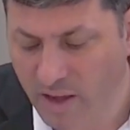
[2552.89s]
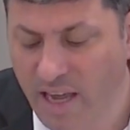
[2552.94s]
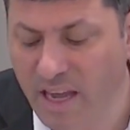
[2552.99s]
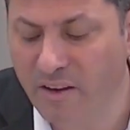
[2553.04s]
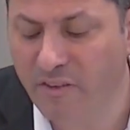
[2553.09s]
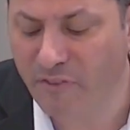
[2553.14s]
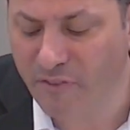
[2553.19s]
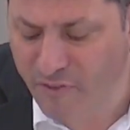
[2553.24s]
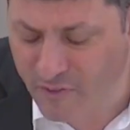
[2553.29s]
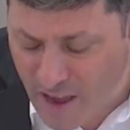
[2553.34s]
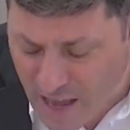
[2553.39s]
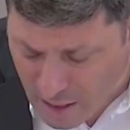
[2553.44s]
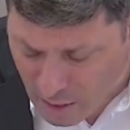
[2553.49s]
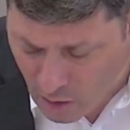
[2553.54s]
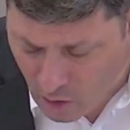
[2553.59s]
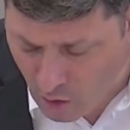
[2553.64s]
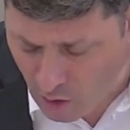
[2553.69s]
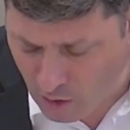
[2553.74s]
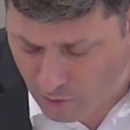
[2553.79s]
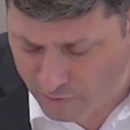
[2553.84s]
It fell
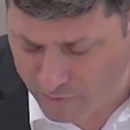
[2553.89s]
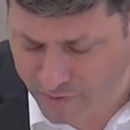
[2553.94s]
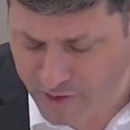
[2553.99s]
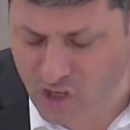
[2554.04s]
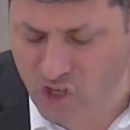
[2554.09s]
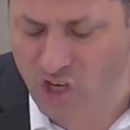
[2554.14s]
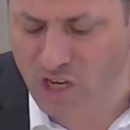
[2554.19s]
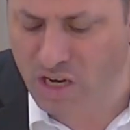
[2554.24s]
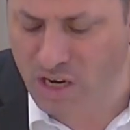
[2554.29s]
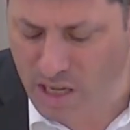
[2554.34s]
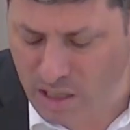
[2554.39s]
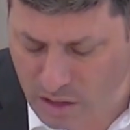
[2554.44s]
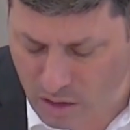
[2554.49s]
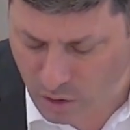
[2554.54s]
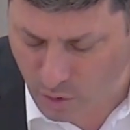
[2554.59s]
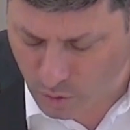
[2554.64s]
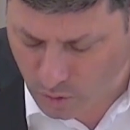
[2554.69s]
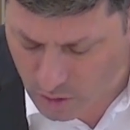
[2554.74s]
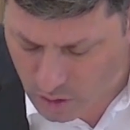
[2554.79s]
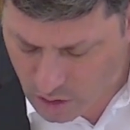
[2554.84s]
off.
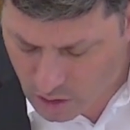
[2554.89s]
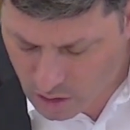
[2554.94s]
Vishenitlu.